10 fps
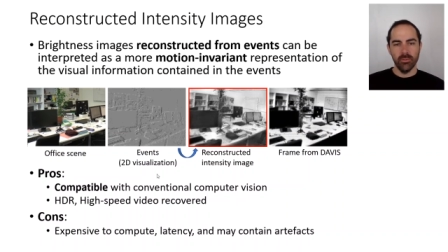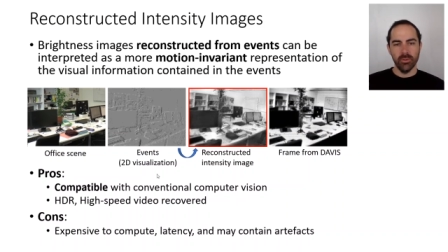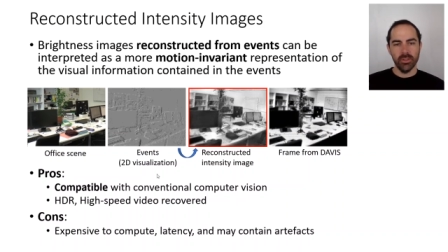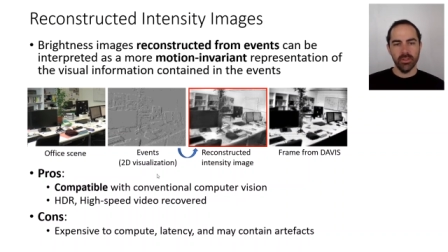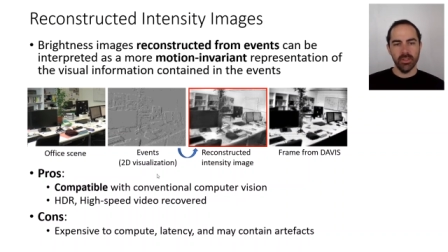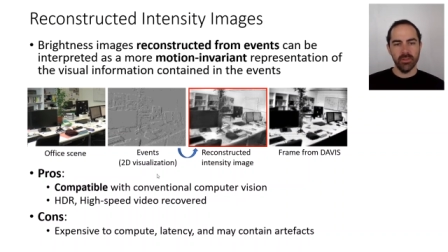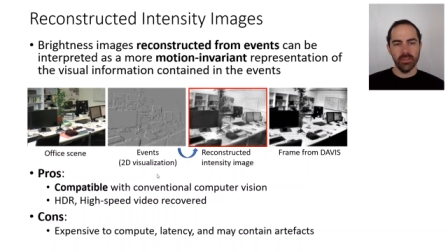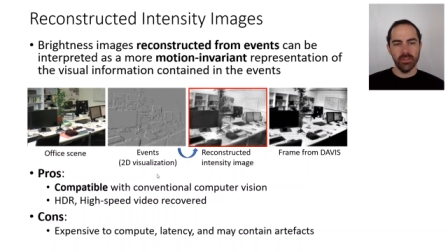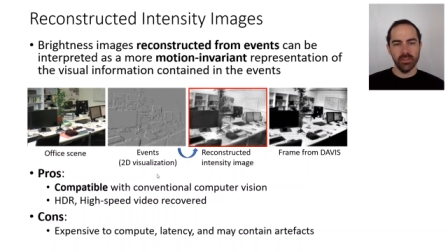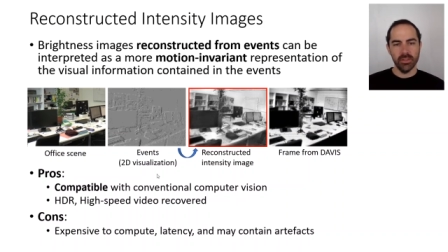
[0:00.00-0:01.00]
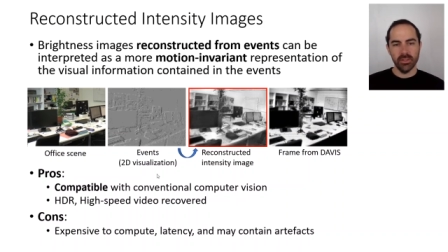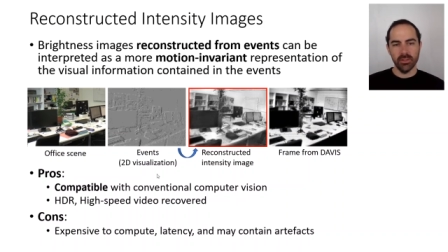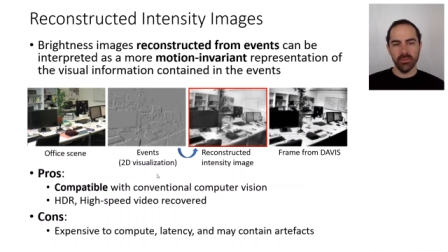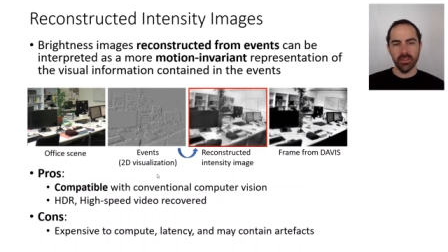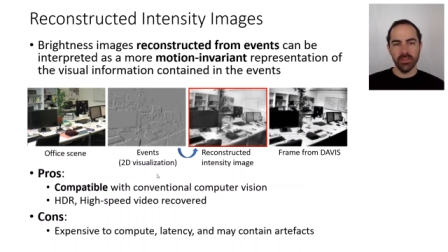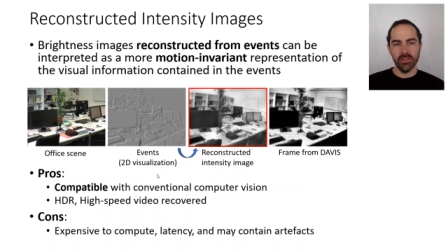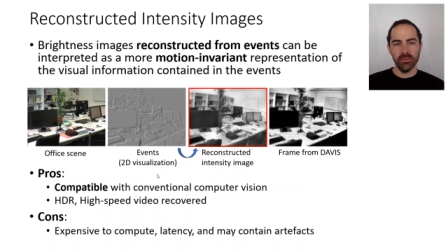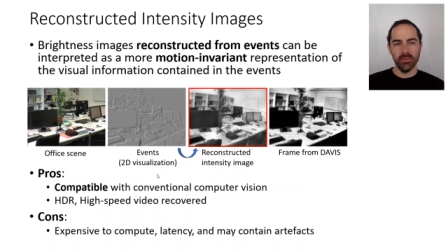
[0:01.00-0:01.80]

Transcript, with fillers: What are the advantages and disadvantages?